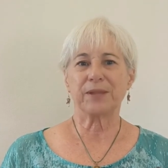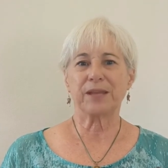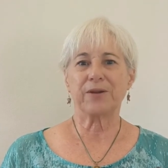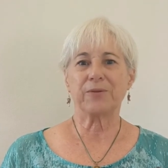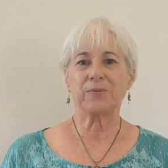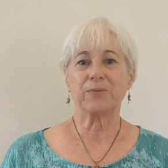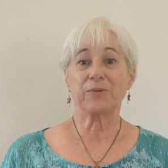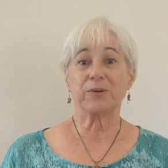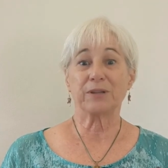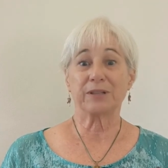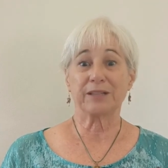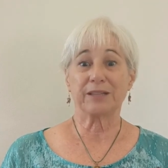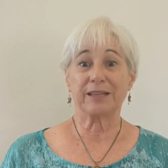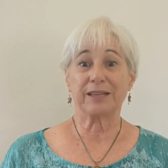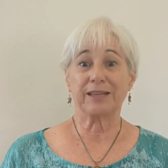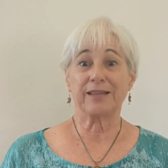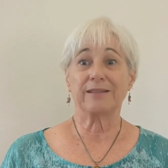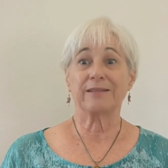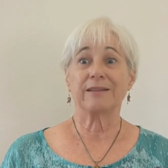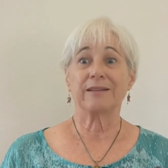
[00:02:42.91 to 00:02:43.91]
a
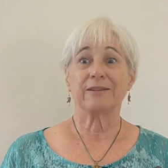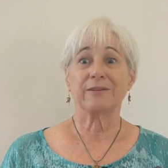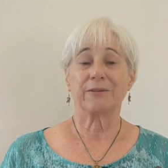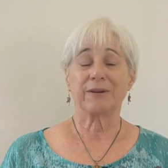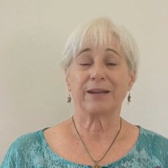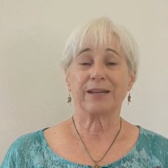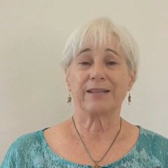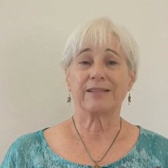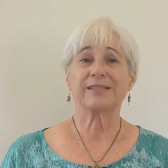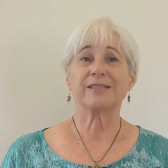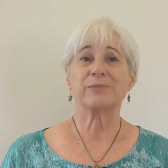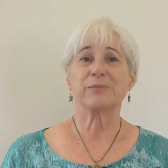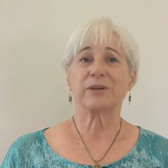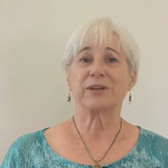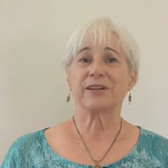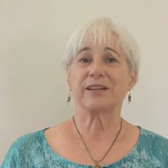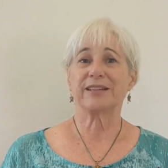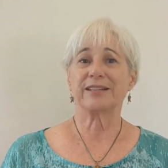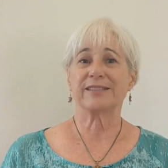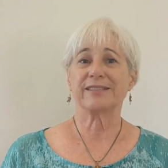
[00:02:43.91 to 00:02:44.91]
really great
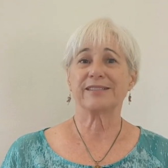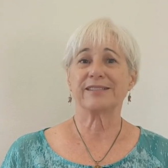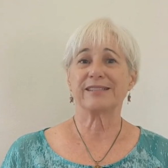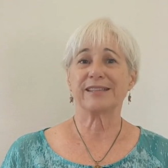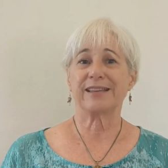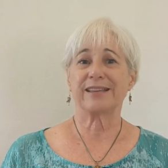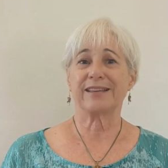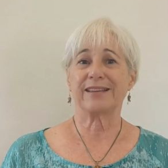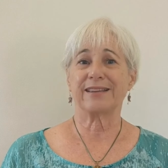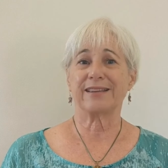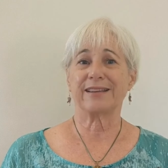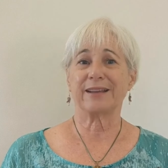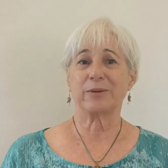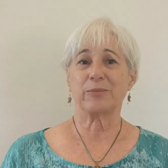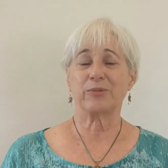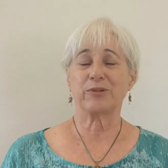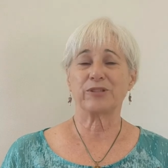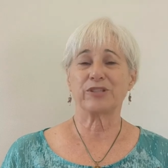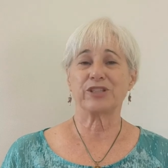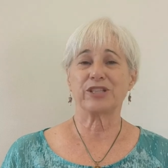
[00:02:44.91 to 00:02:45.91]
experience, and
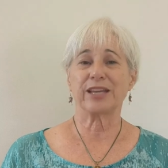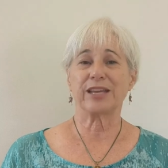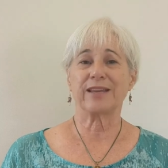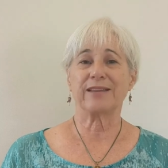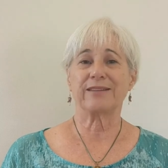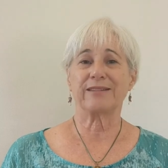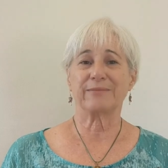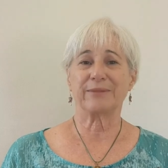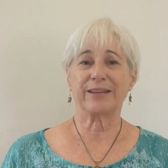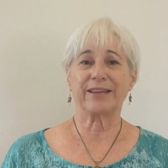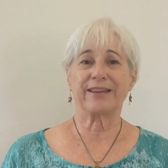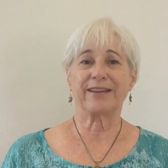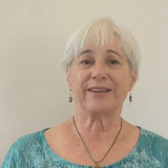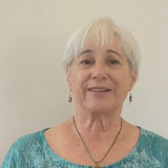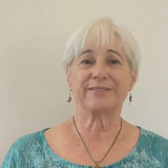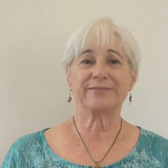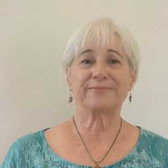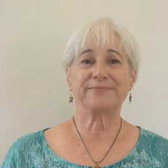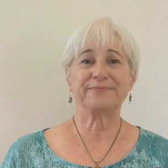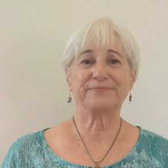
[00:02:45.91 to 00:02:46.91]
I appreciate being
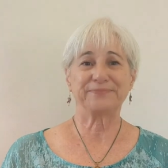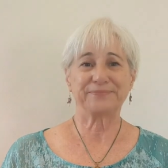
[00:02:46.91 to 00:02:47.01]
here.